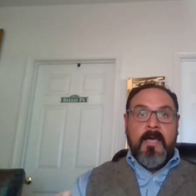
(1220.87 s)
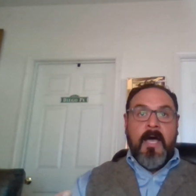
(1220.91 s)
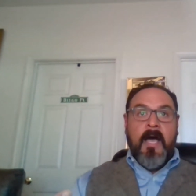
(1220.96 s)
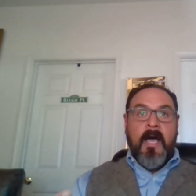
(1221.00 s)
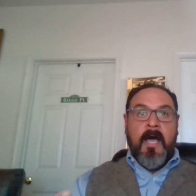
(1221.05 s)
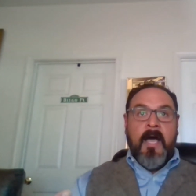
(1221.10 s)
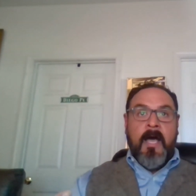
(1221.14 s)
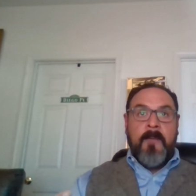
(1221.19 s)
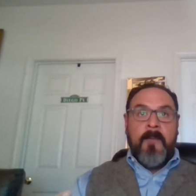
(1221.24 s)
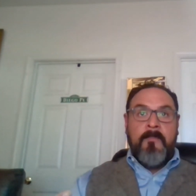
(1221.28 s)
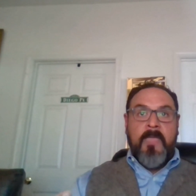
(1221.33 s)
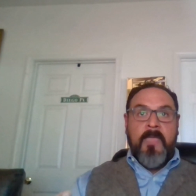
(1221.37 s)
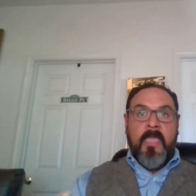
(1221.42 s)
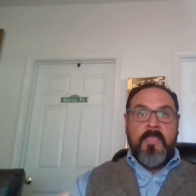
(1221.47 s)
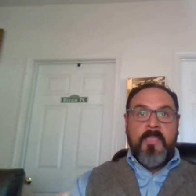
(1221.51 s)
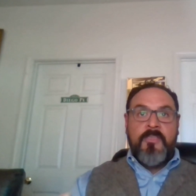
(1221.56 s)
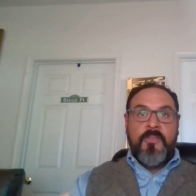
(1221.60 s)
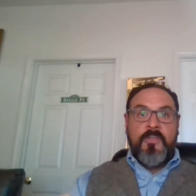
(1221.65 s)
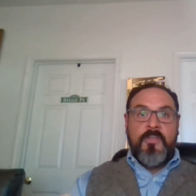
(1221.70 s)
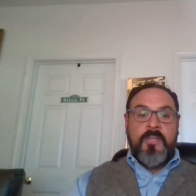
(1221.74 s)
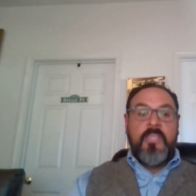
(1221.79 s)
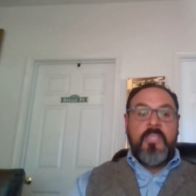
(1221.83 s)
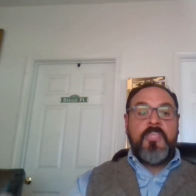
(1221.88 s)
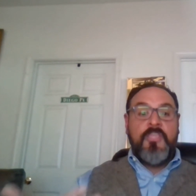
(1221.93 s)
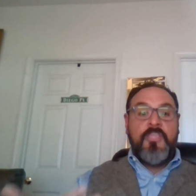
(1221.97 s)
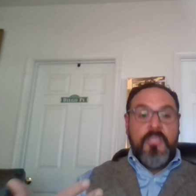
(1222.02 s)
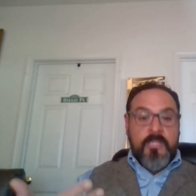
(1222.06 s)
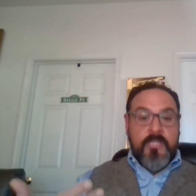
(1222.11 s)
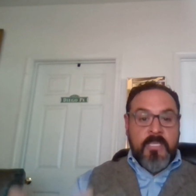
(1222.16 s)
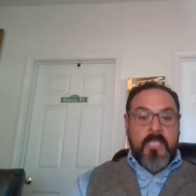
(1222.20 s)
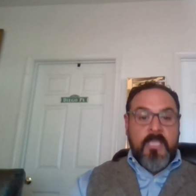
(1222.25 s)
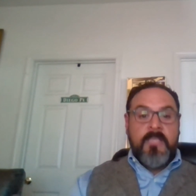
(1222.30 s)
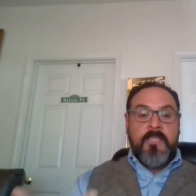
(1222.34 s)
and you're going to
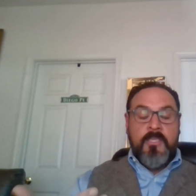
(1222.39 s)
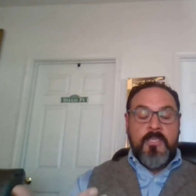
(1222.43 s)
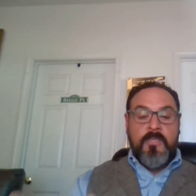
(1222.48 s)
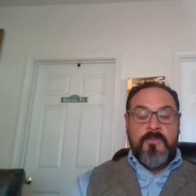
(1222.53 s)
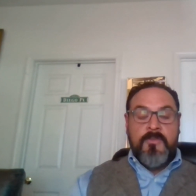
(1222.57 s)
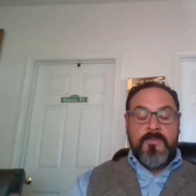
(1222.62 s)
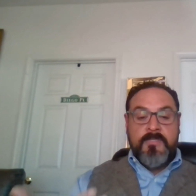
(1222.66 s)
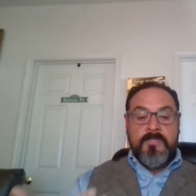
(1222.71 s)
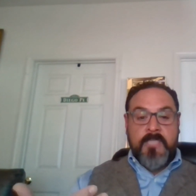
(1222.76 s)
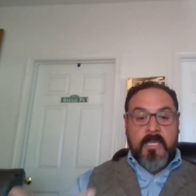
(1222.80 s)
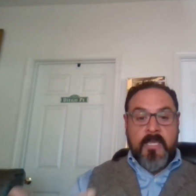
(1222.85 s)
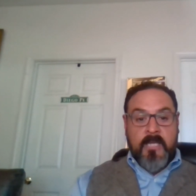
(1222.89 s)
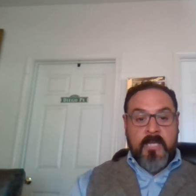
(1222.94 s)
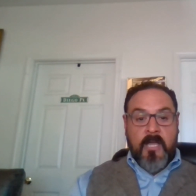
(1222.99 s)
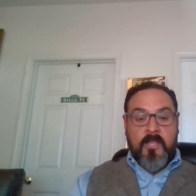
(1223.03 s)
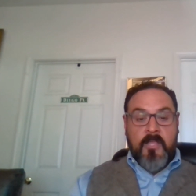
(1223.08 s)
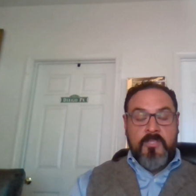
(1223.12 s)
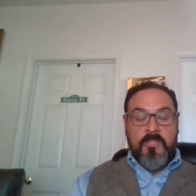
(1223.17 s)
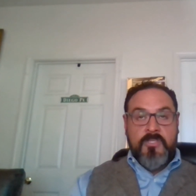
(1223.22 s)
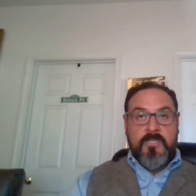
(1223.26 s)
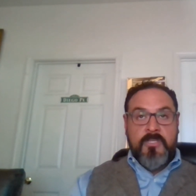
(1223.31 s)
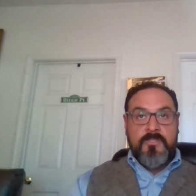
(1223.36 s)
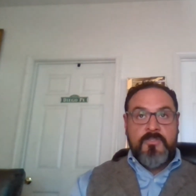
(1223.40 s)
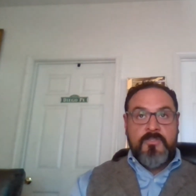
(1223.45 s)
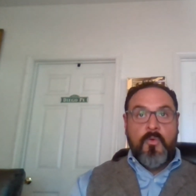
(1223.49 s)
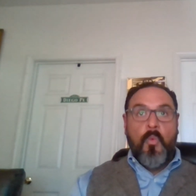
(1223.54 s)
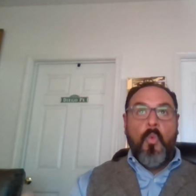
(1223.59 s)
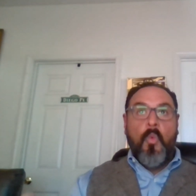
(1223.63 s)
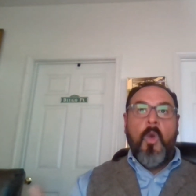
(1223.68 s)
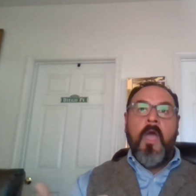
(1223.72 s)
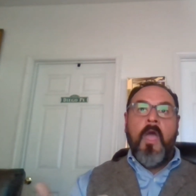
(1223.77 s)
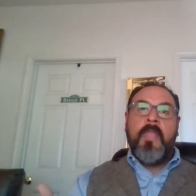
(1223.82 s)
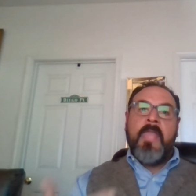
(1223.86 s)
need to use technology. So
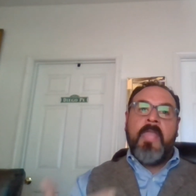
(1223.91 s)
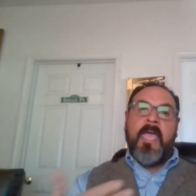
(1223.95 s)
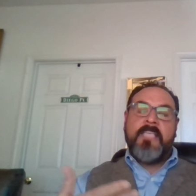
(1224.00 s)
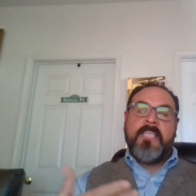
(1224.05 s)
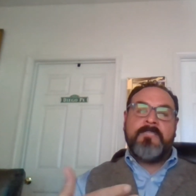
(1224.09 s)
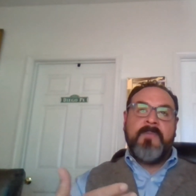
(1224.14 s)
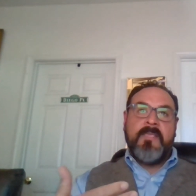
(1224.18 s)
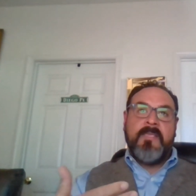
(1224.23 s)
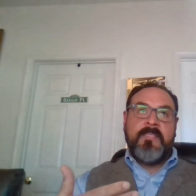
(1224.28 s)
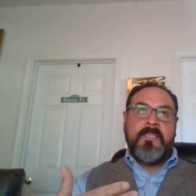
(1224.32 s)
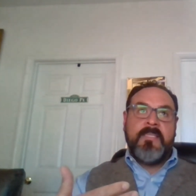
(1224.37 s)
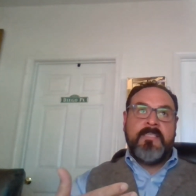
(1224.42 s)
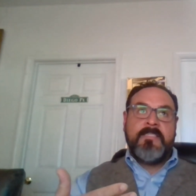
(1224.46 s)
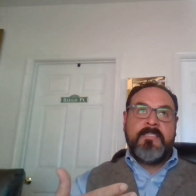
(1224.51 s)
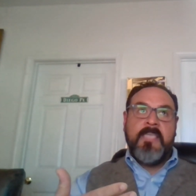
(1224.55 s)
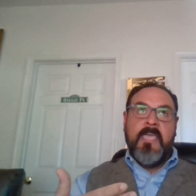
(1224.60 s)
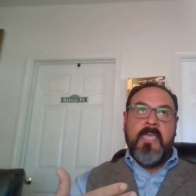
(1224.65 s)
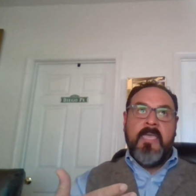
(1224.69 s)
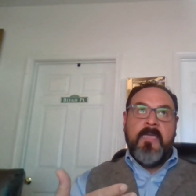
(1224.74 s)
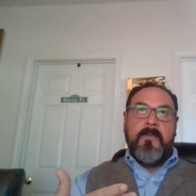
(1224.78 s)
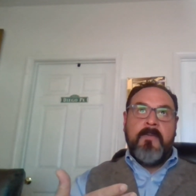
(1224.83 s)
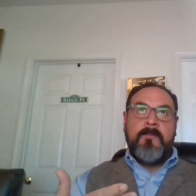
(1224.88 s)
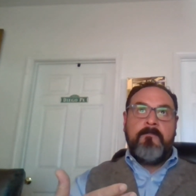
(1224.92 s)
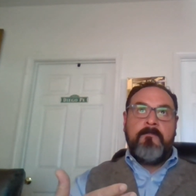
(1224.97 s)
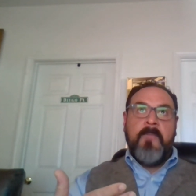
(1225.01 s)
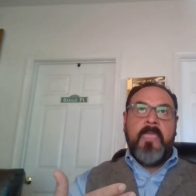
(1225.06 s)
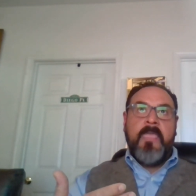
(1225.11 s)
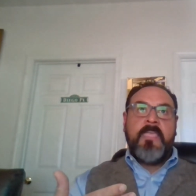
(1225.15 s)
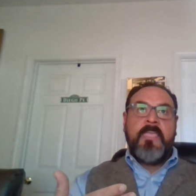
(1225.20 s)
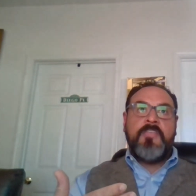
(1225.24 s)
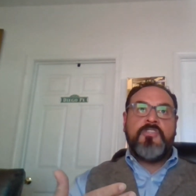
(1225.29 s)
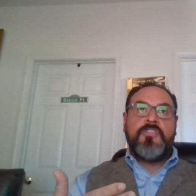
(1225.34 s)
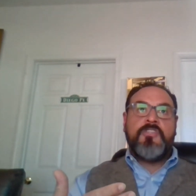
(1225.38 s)
one aspect is
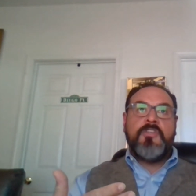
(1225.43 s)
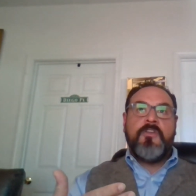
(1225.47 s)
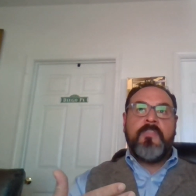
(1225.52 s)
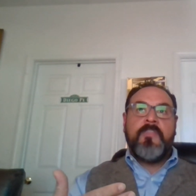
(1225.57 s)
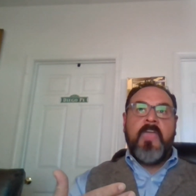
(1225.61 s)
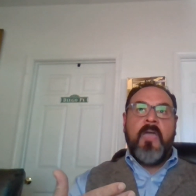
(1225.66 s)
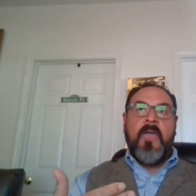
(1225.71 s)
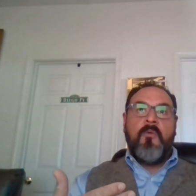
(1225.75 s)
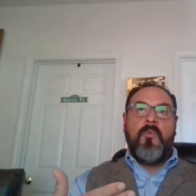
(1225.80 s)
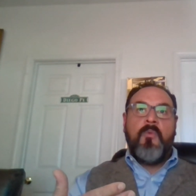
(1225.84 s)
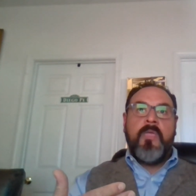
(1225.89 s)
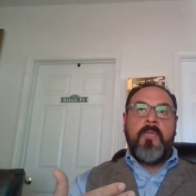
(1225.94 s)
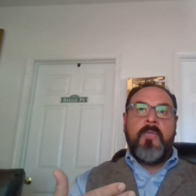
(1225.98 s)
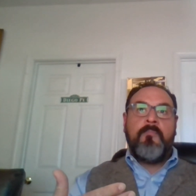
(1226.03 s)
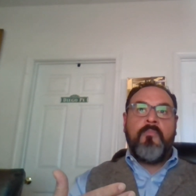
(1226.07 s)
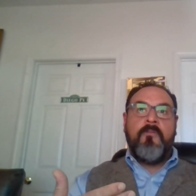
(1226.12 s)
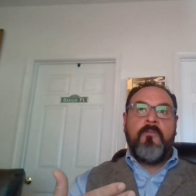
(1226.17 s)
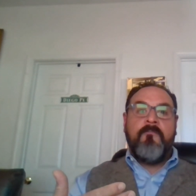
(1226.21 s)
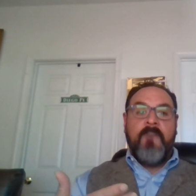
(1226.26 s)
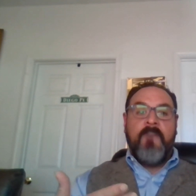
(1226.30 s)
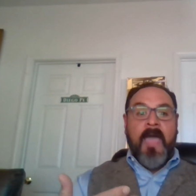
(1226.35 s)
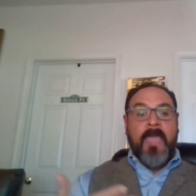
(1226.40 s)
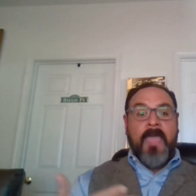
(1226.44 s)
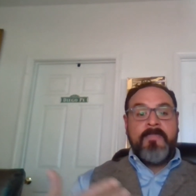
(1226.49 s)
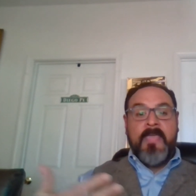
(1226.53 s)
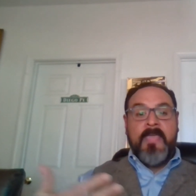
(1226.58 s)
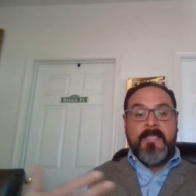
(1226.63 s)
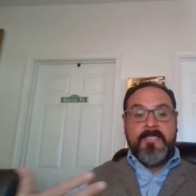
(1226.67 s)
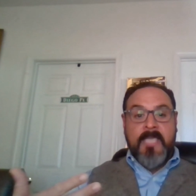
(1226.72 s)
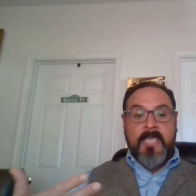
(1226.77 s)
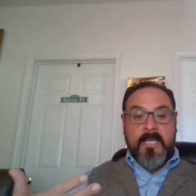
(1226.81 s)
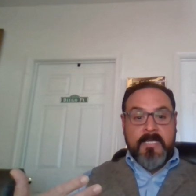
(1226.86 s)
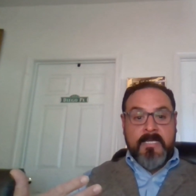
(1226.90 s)
making sure that we provide
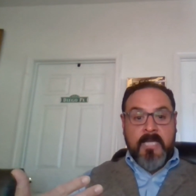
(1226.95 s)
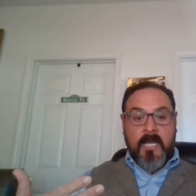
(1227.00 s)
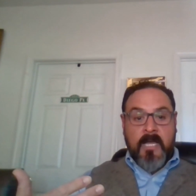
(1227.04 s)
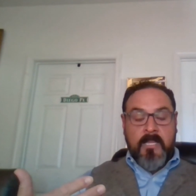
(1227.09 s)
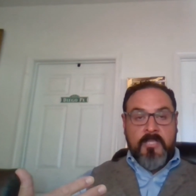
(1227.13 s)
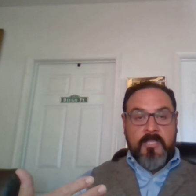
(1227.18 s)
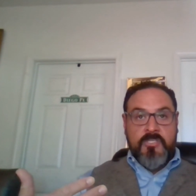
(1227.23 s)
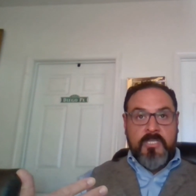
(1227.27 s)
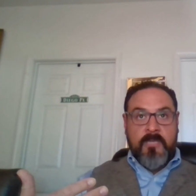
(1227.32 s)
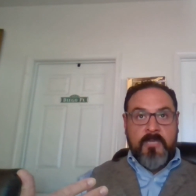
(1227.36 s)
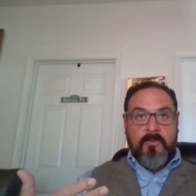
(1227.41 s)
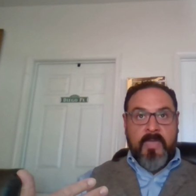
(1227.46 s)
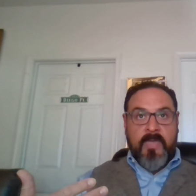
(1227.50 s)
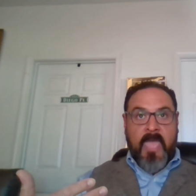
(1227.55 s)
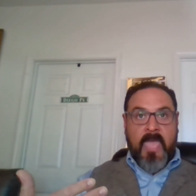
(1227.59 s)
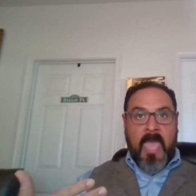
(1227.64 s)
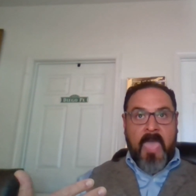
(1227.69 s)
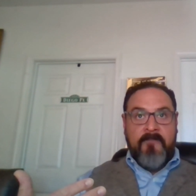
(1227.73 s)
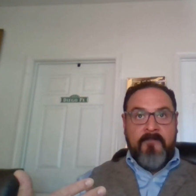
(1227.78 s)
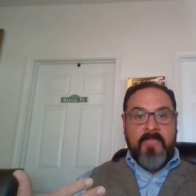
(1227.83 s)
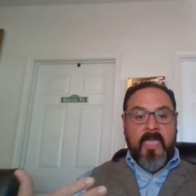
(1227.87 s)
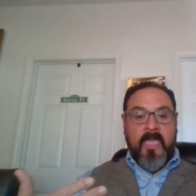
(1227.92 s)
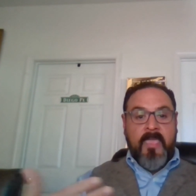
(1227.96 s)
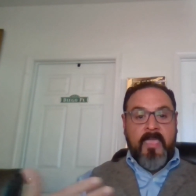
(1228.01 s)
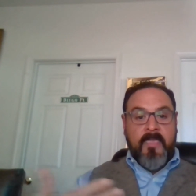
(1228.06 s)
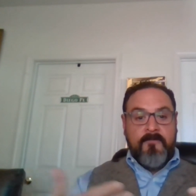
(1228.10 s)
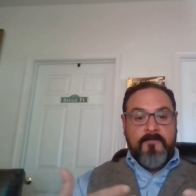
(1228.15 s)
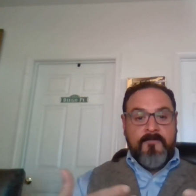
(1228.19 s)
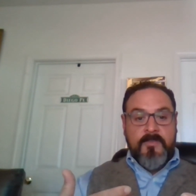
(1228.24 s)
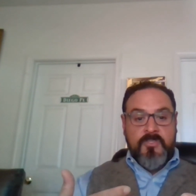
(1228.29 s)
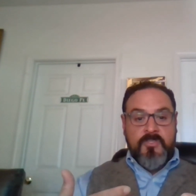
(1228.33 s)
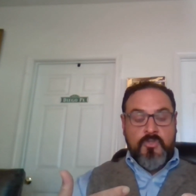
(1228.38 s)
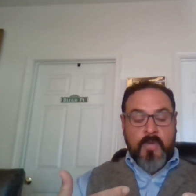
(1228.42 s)
that technology and we have that
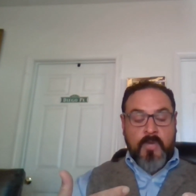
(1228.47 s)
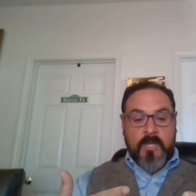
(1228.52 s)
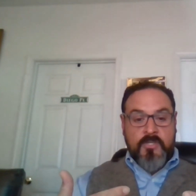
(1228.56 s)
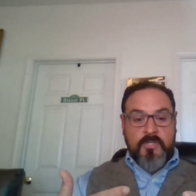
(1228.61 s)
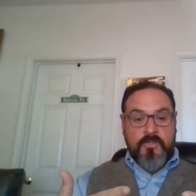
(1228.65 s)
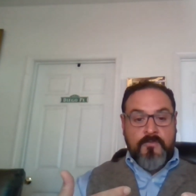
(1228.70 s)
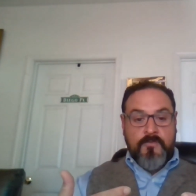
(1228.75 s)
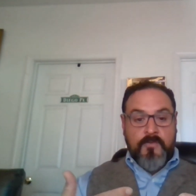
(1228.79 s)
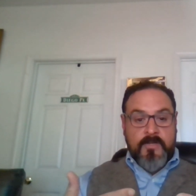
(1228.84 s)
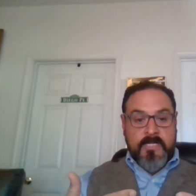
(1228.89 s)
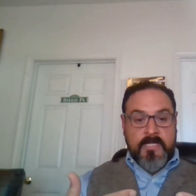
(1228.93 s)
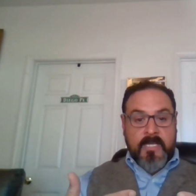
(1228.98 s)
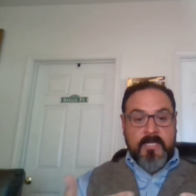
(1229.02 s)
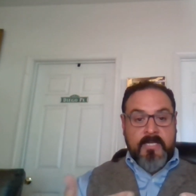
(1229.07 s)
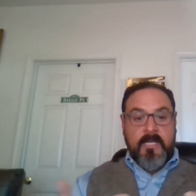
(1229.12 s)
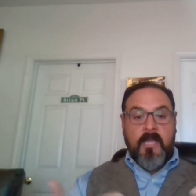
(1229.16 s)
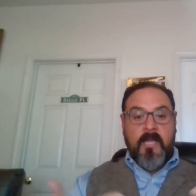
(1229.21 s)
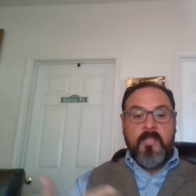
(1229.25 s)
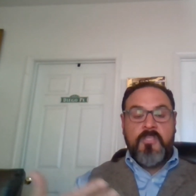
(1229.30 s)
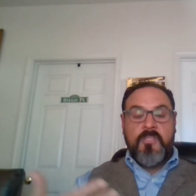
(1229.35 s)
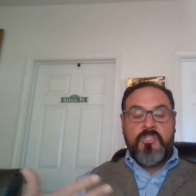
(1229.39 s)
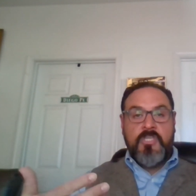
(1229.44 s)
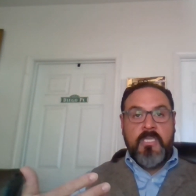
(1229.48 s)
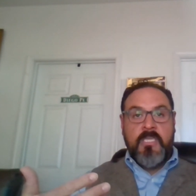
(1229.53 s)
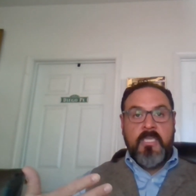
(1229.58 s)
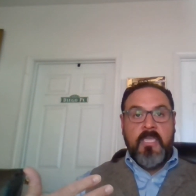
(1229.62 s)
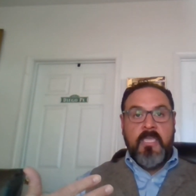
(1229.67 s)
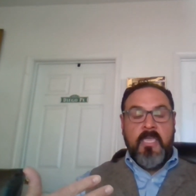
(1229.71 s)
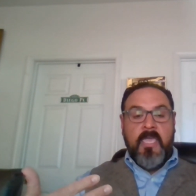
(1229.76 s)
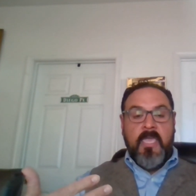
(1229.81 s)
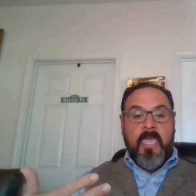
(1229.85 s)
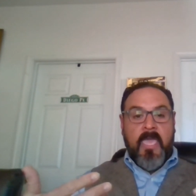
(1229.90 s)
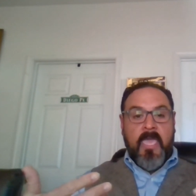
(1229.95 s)
infrastructure for
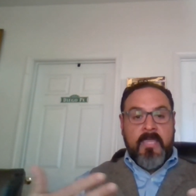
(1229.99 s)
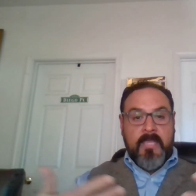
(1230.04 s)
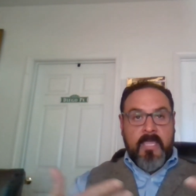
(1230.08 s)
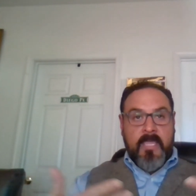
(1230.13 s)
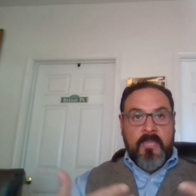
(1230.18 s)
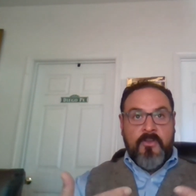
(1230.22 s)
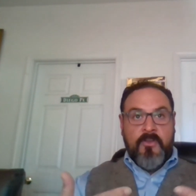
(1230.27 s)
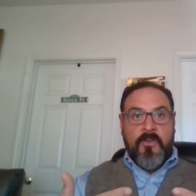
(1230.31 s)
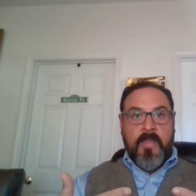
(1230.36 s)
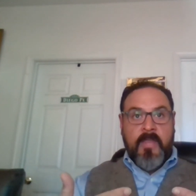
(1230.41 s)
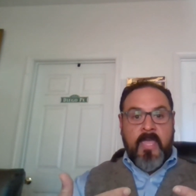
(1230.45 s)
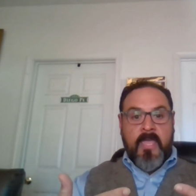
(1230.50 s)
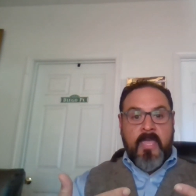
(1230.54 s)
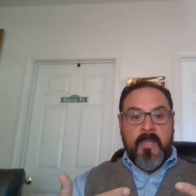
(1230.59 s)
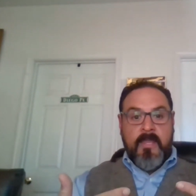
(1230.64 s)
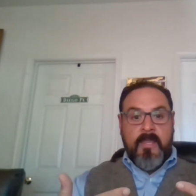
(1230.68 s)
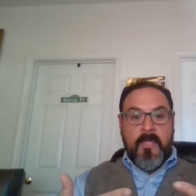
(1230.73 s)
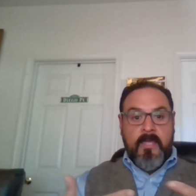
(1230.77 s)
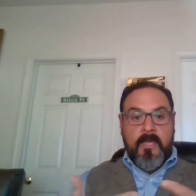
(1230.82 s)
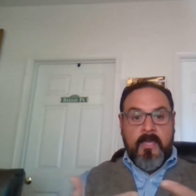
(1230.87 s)
technology and internet